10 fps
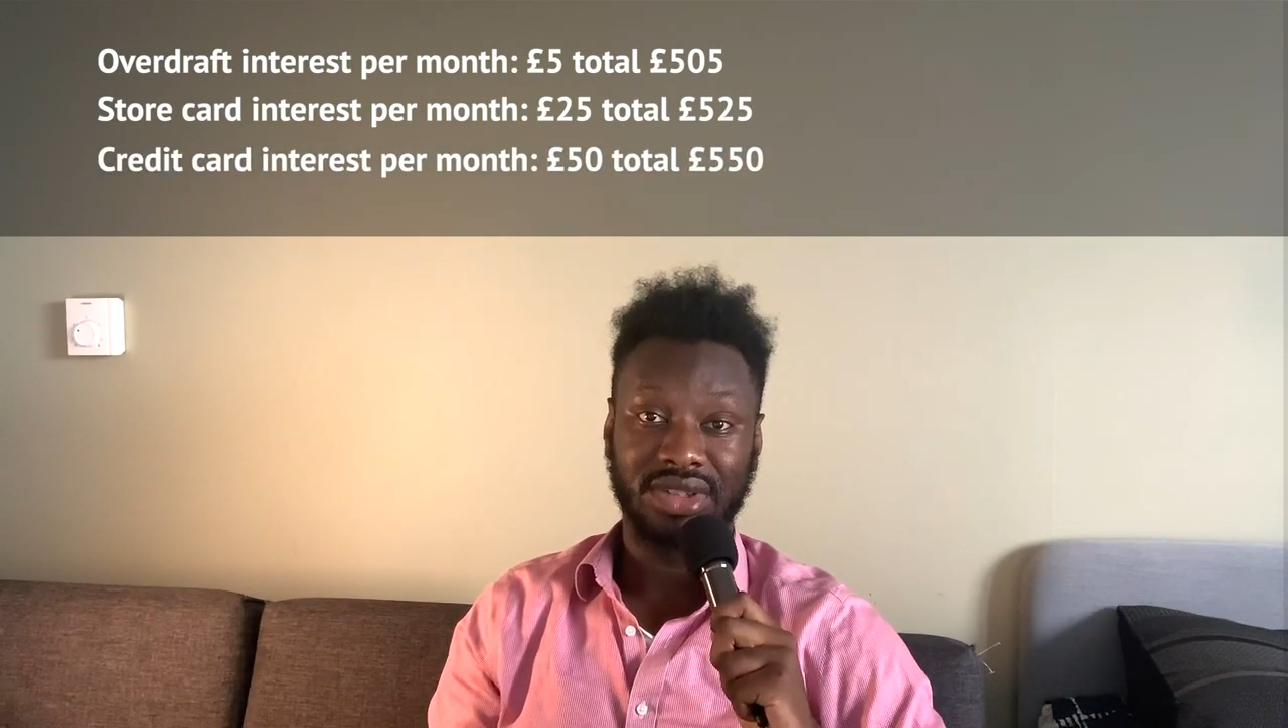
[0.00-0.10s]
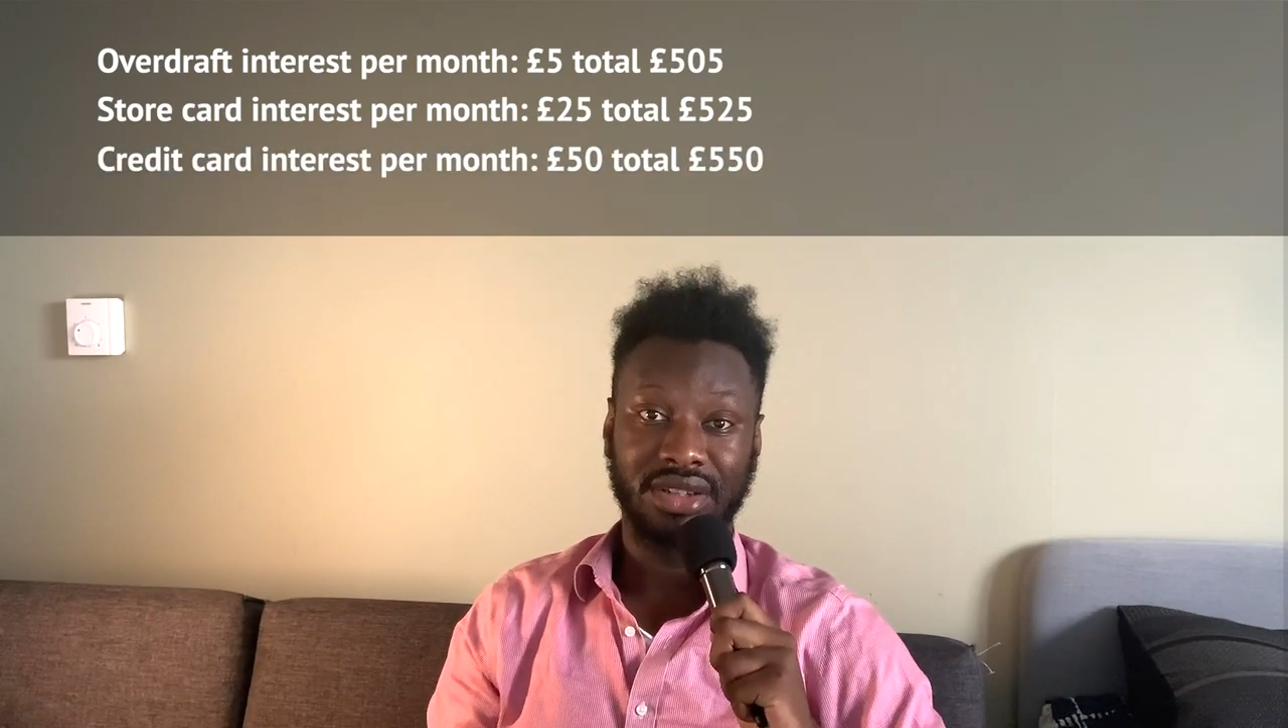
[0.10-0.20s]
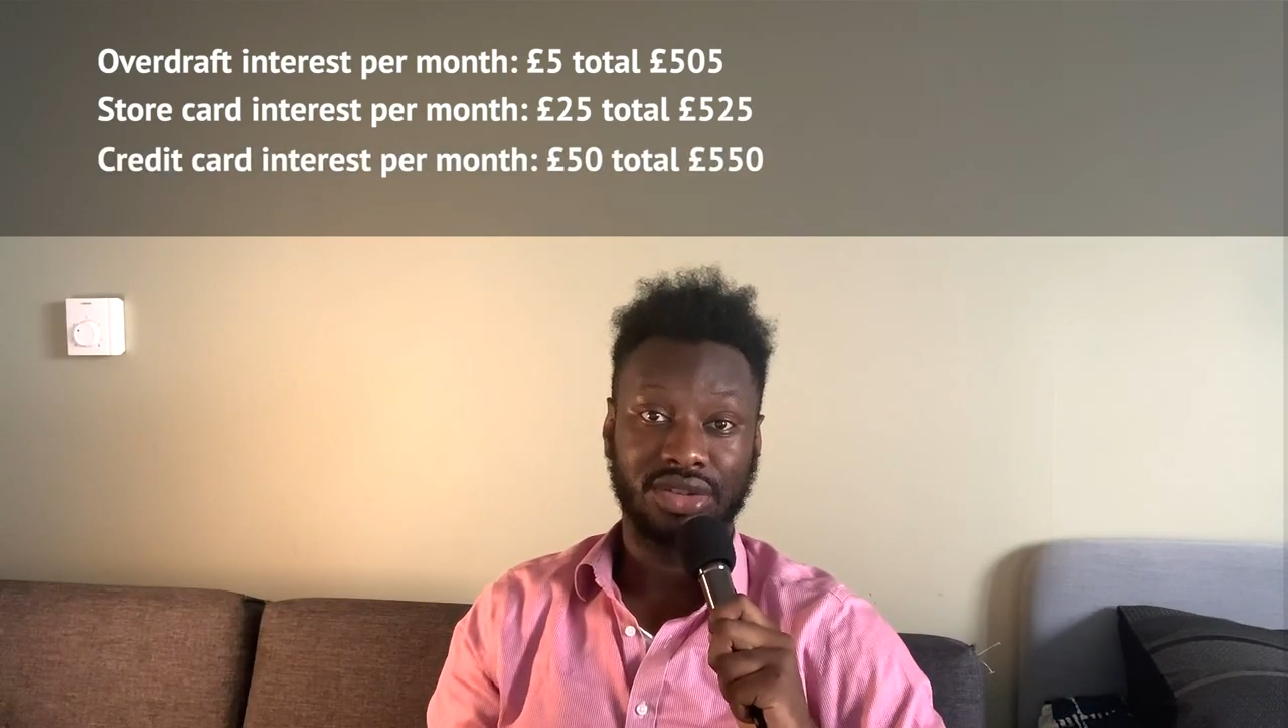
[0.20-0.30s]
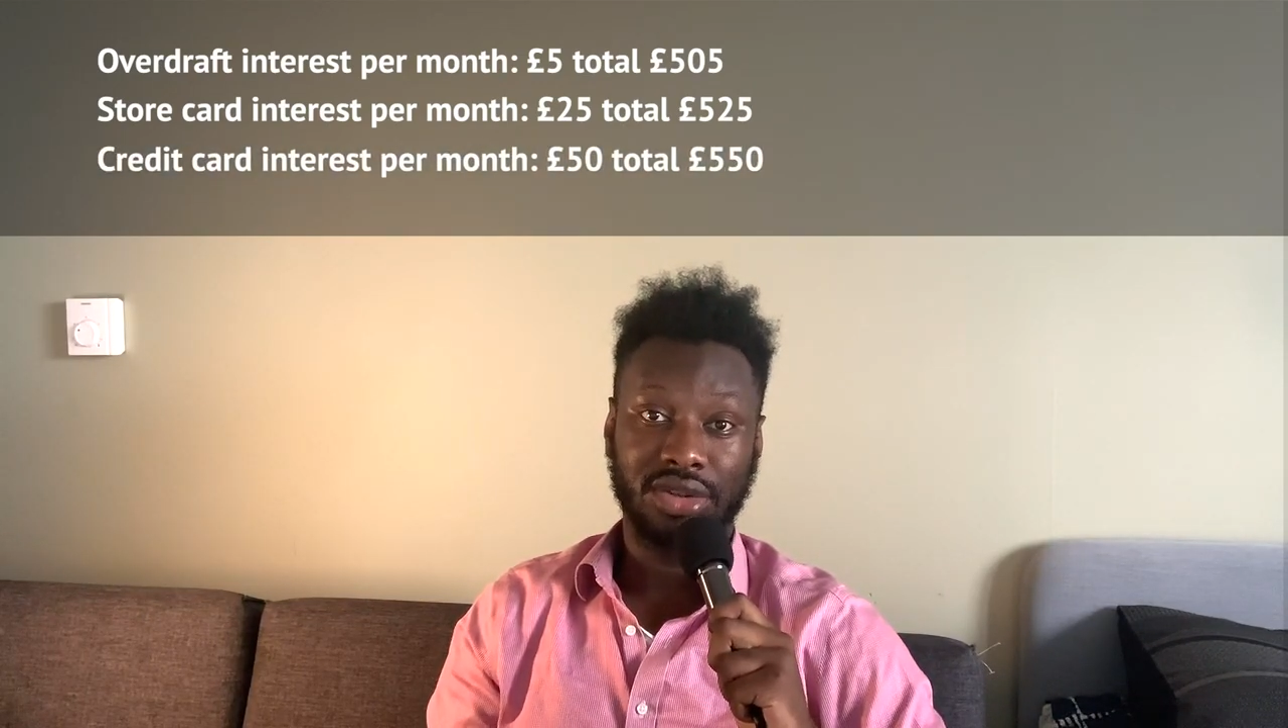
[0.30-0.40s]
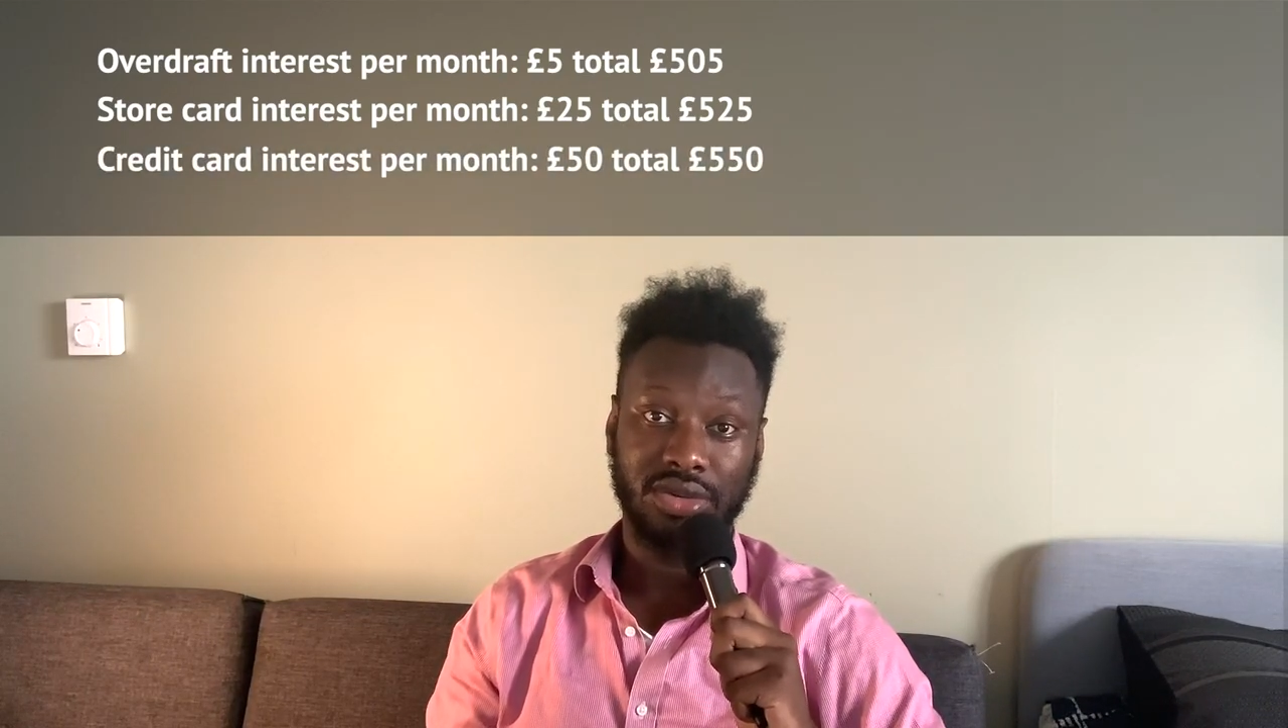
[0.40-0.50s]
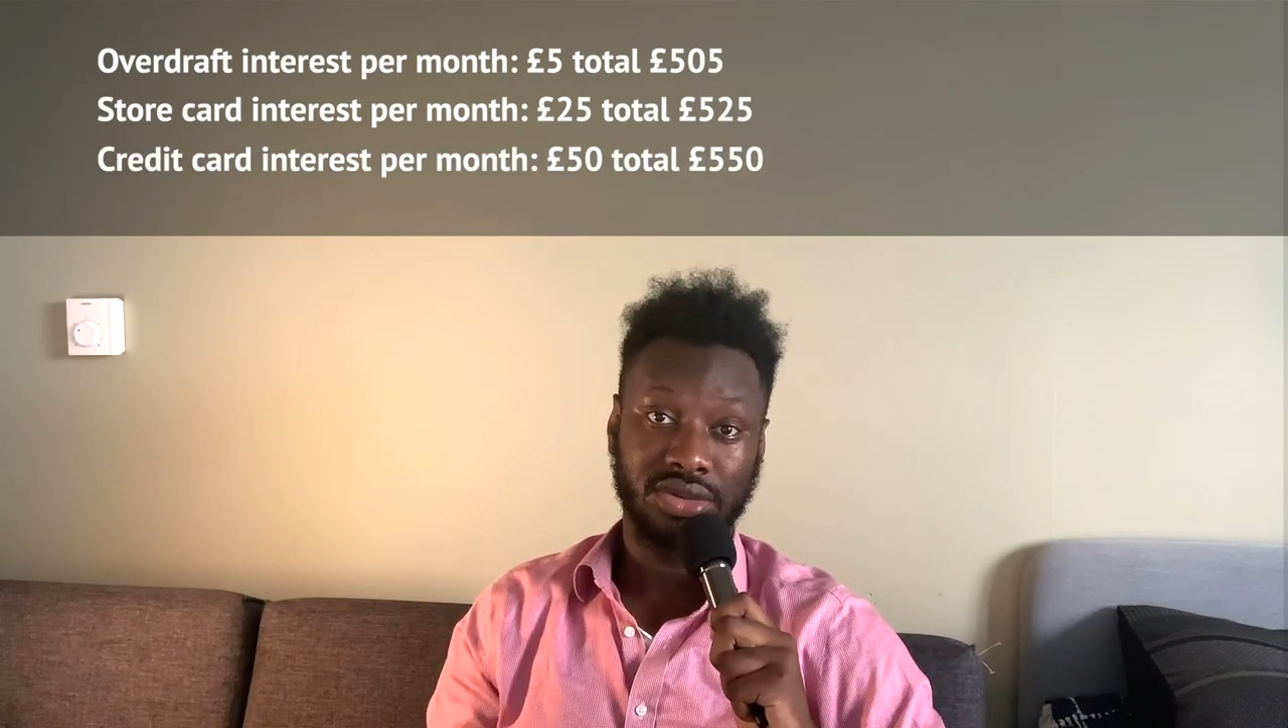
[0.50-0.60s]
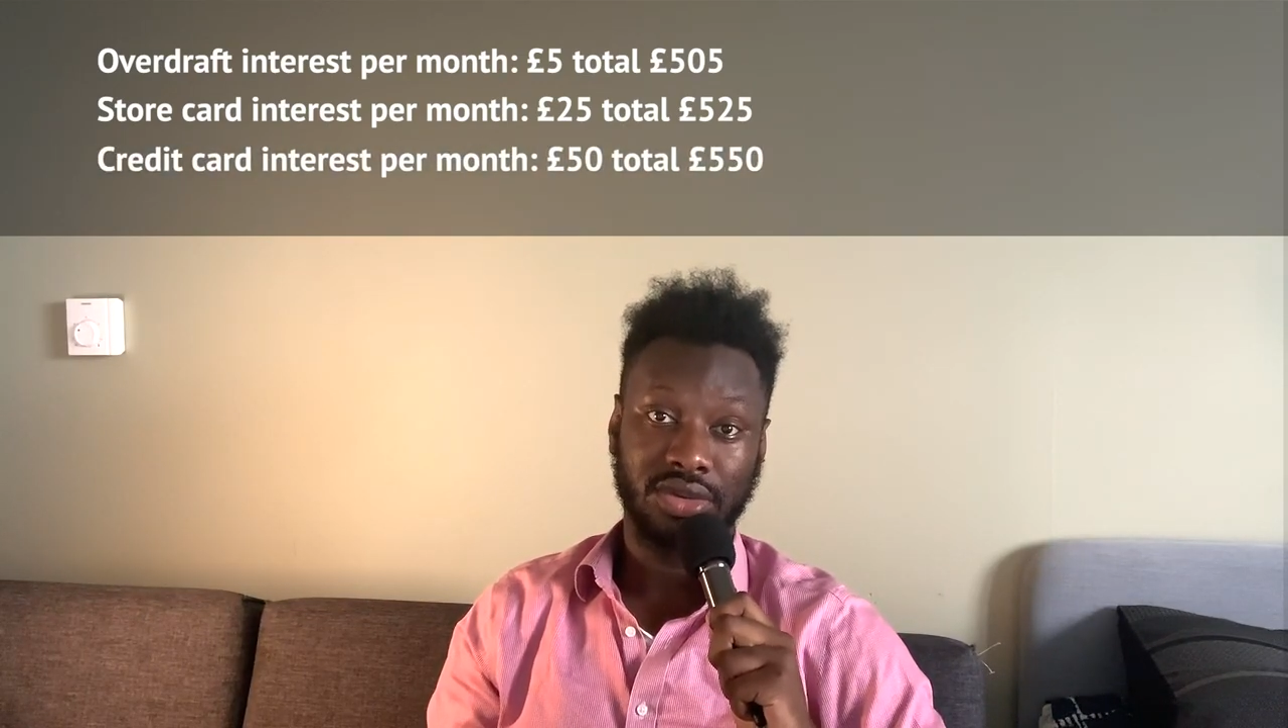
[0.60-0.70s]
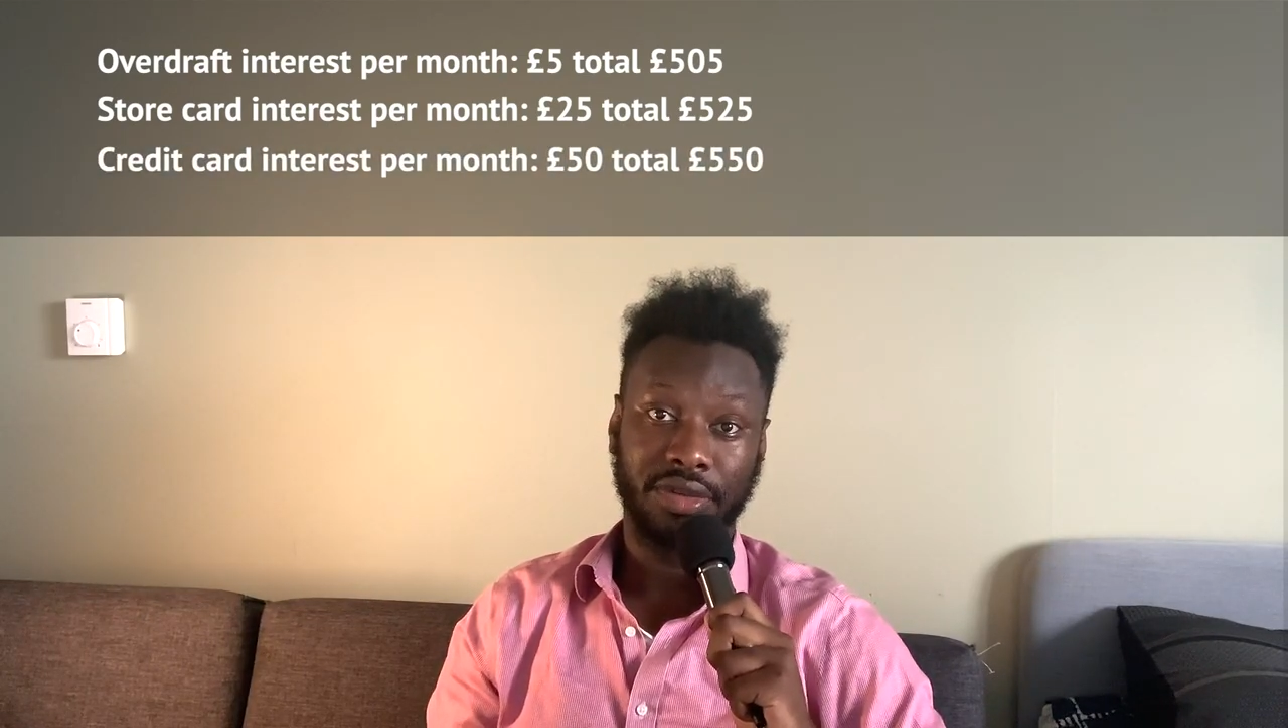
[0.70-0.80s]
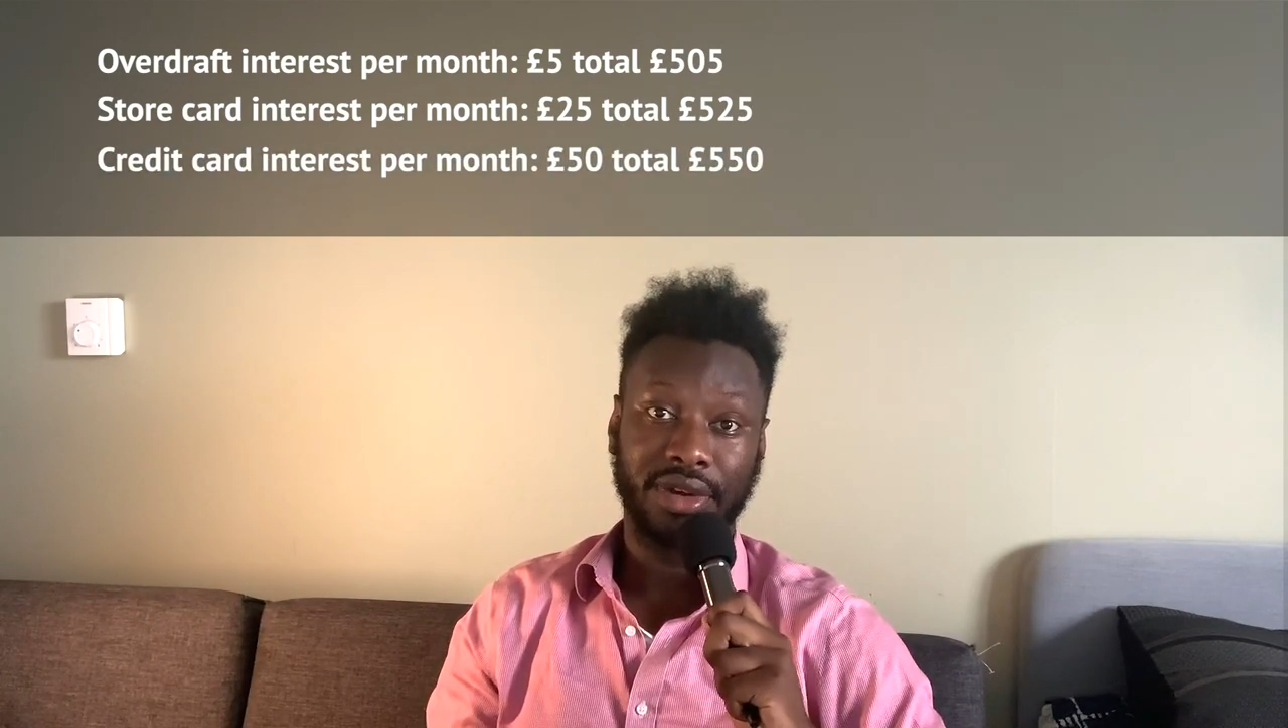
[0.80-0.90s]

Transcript: and a total of